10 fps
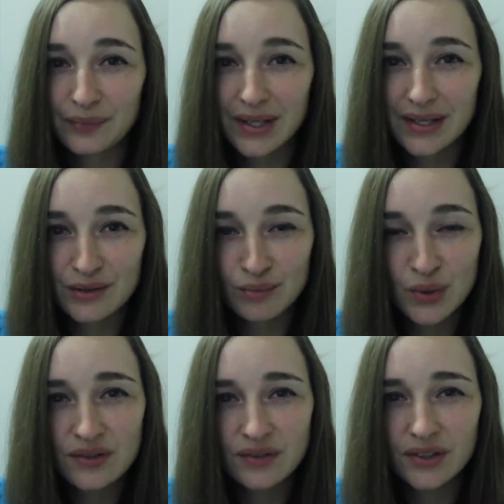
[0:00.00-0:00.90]
Because
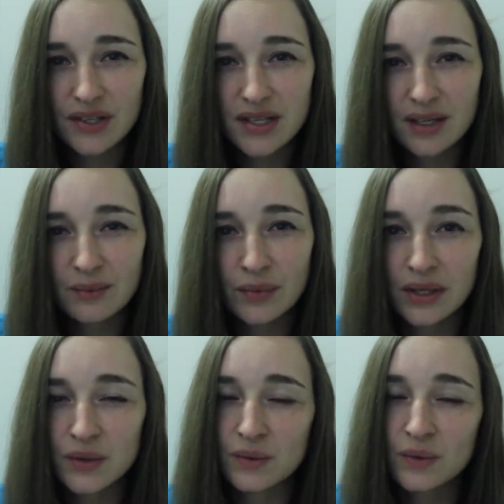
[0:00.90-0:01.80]
most of the time
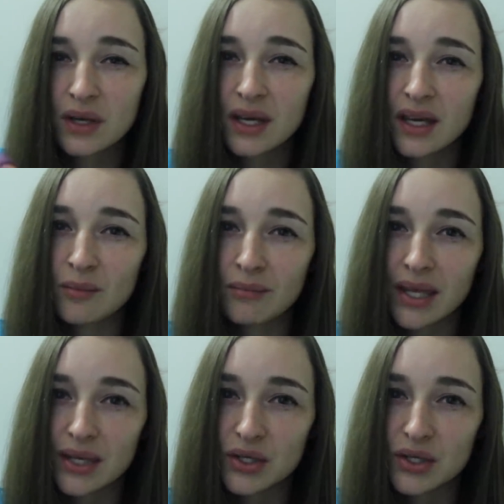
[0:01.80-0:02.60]
when you make